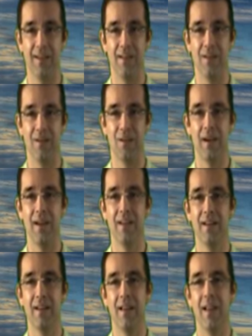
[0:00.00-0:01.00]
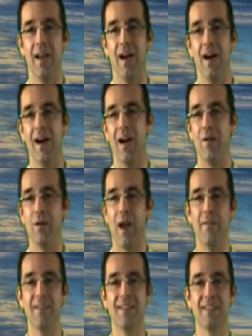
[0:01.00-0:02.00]
Okay. However,
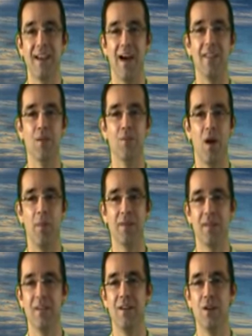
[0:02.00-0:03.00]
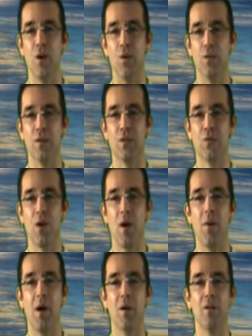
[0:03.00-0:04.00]
having signed the promissory note, the
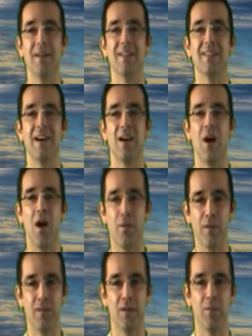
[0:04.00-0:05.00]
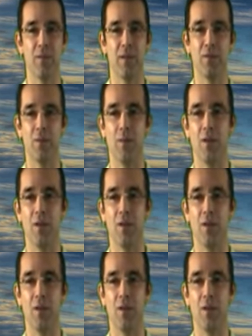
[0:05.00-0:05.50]
straw borrower is not offered sympathy from the